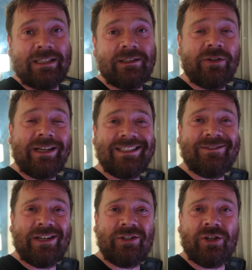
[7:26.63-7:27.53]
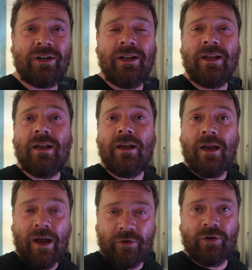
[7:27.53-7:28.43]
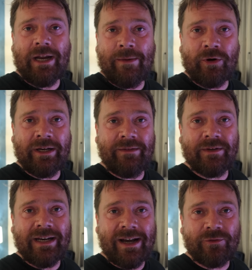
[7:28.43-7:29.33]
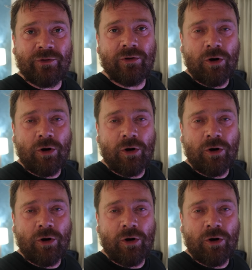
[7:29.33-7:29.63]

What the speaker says: Until the next adventure, have a good night, morning, evening, afternoon,